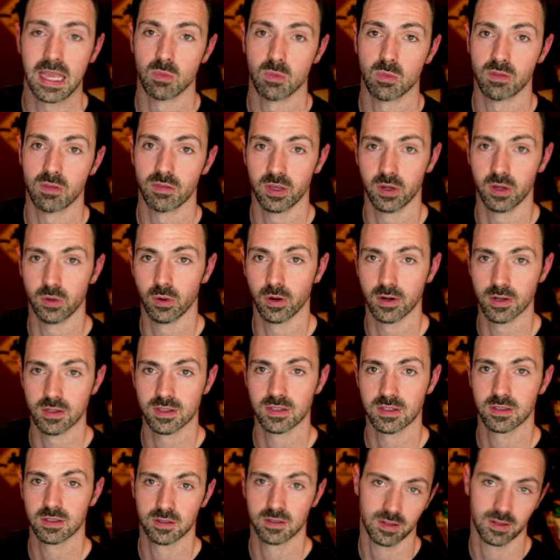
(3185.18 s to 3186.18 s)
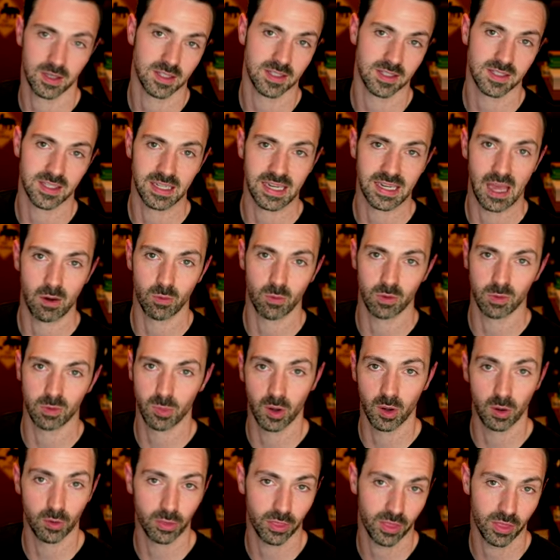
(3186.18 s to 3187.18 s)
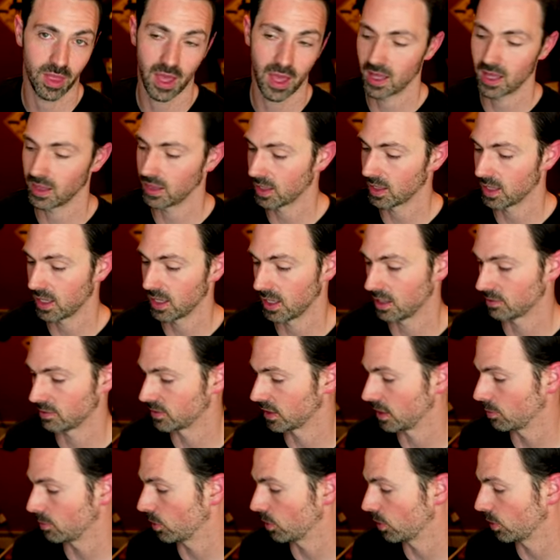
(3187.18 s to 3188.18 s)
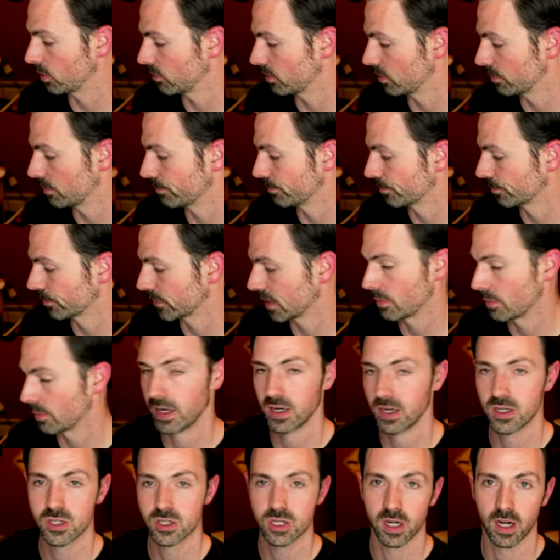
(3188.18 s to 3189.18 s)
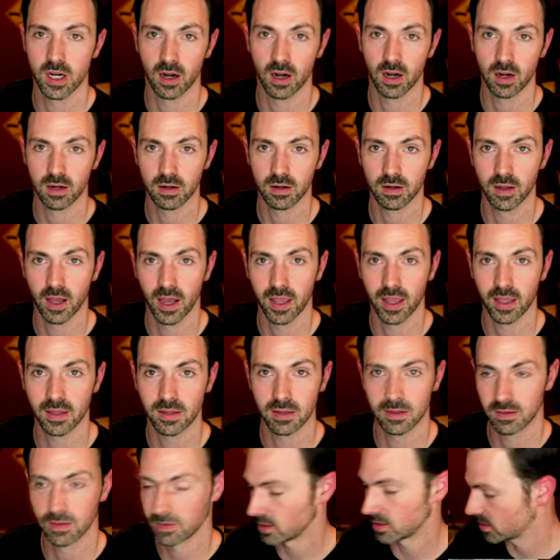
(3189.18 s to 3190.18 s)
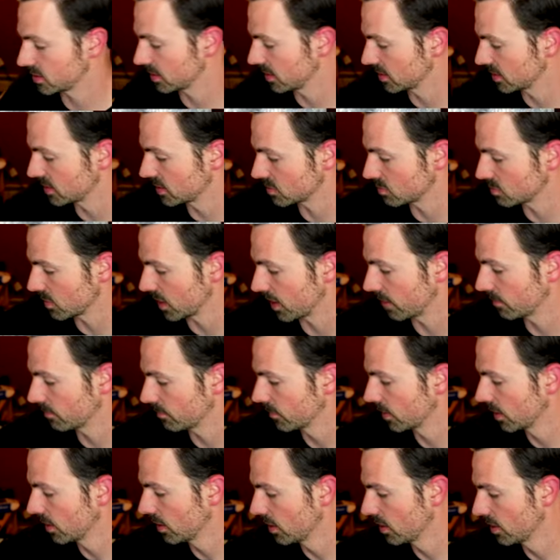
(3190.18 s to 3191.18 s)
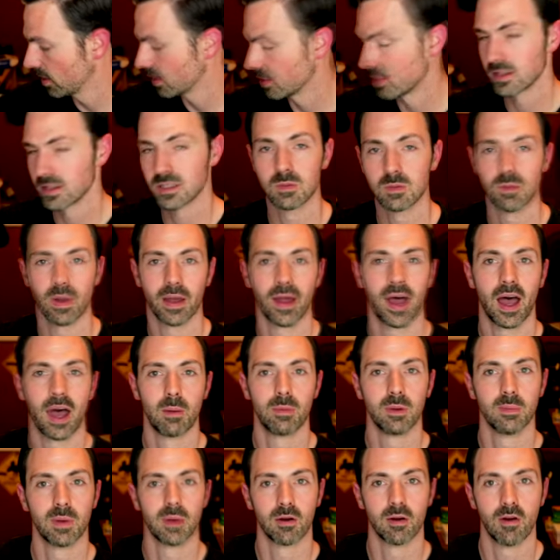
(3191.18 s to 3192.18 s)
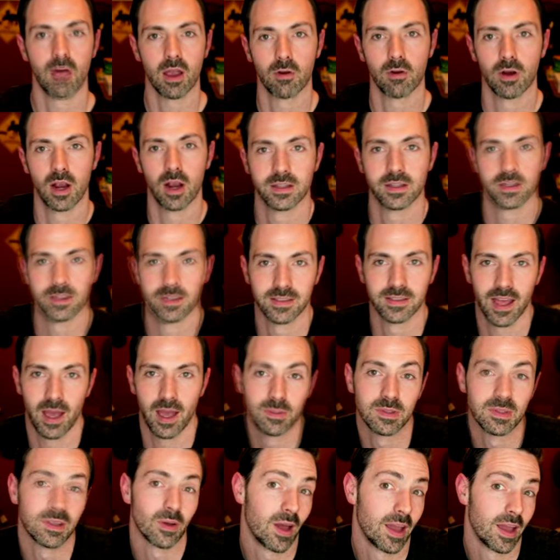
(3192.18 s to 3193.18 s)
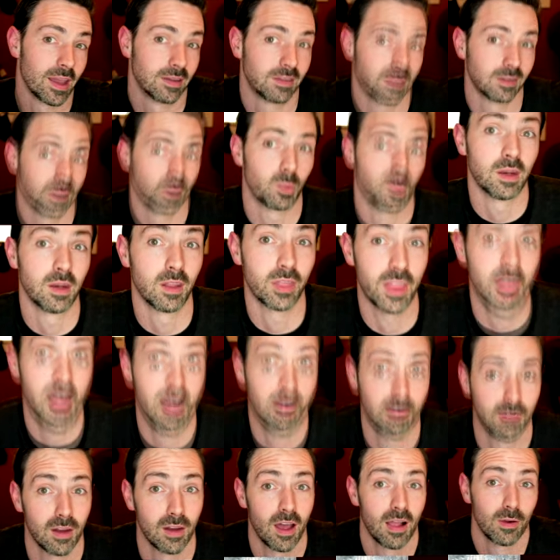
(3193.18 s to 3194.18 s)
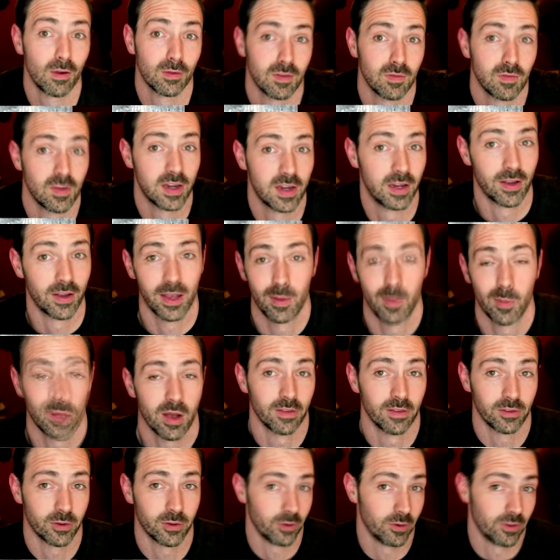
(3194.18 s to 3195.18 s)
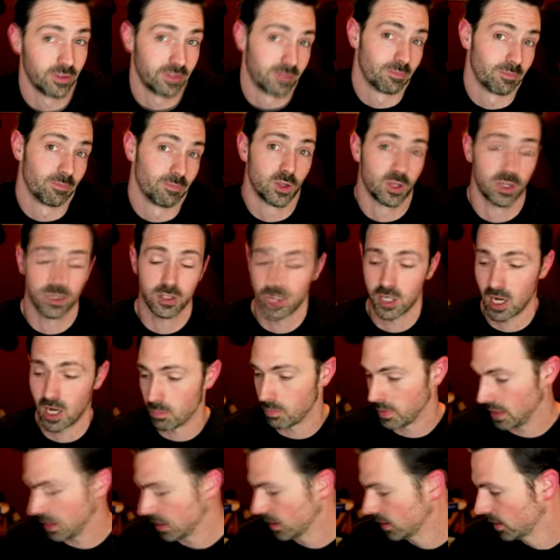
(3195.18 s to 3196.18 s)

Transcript: reviewers can sit down with both. I got lucky enough to get both of them. I'm an engineer. I get this. This is my this is my hobby, my recreation time. So I get to spend a thousand dollars on video game consoles. Good job, me.